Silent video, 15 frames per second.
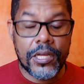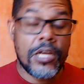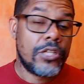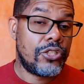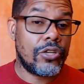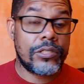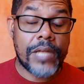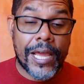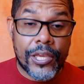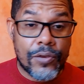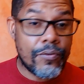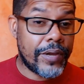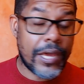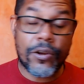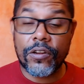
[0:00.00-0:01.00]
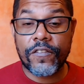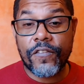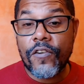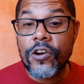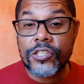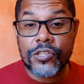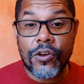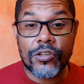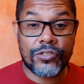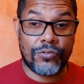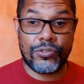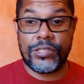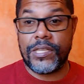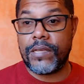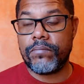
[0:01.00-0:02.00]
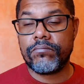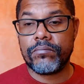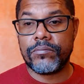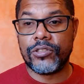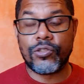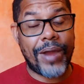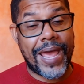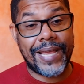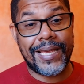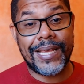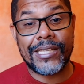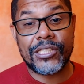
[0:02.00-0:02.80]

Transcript: just like you cannot force us to see drag is